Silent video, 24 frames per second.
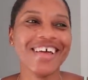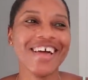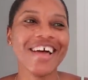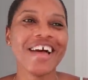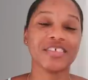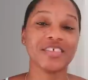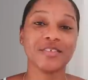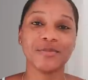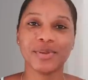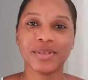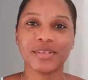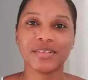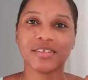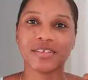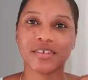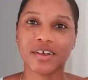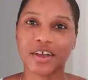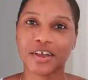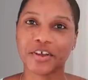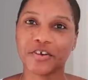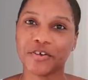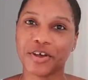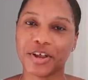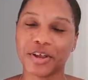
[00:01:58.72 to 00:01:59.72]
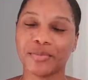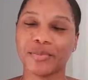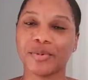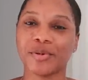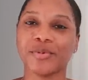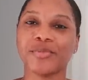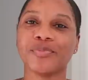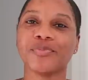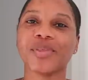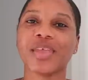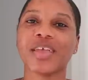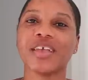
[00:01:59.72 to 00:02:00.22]
These pieces are
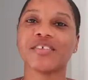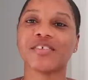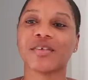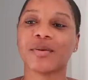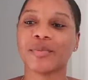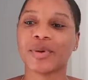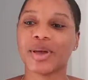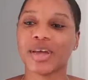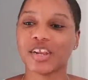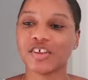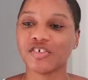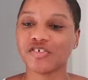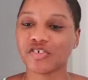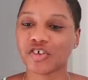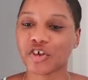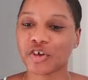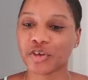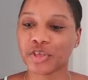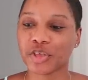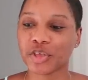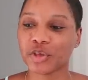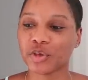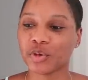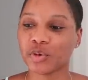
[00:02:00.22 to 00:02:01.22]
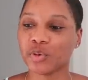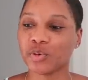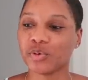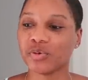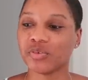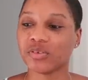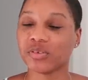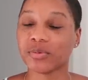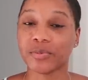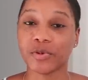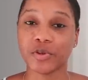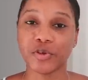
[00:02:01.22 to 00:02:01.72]
incredible. So I'm gonna show you
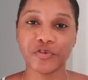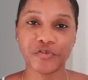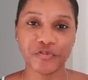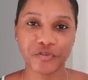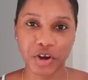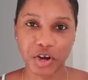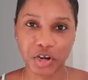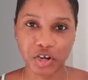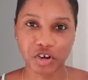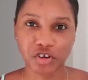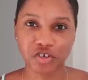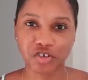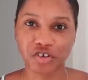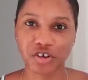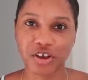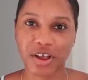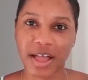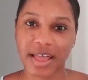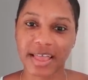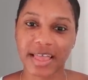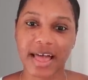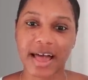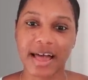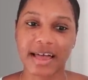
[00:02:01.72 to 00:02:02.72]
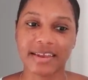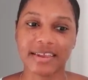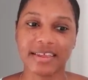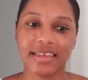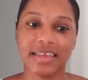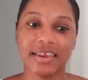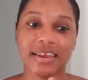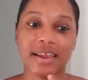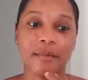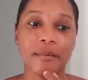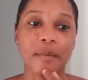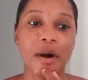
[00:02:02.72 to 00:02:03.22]
some new furniture I got
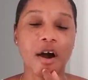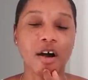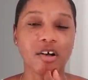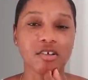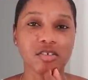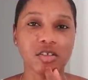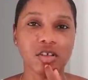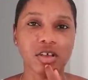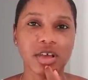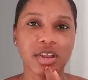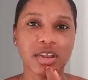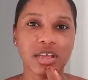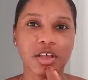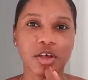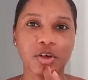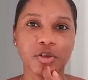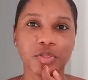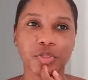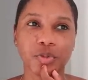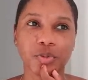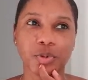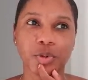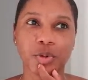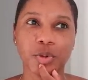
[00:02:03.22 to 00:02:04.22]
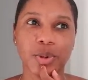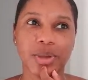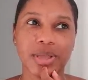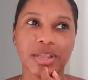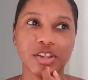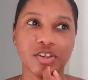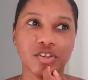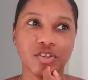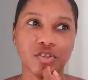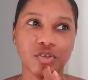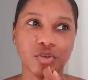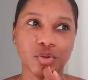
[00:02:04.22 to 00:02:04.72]
in. I'm also gonna go through
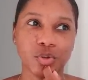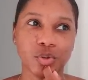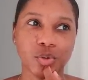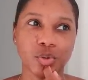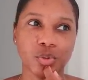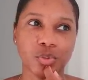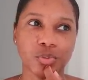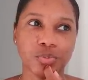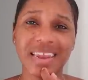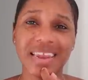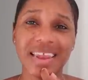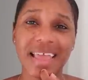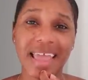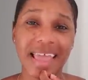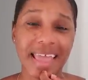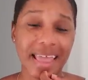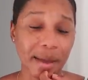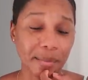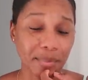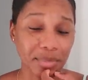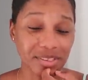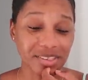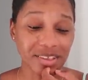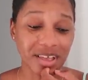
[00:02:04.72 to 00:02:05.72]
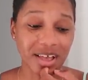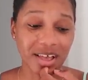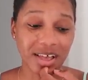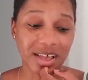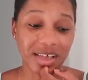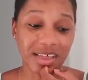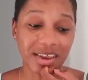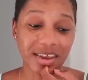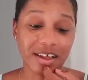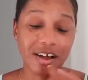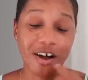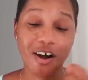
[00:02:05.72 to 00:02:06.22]
and do an
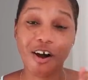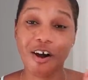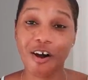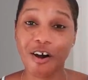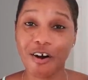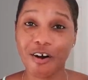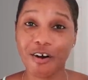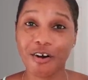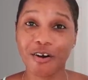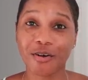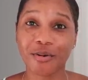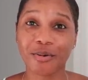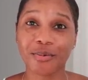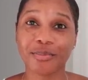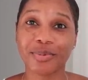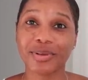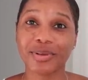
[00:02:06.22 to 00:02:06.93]
Amazon haul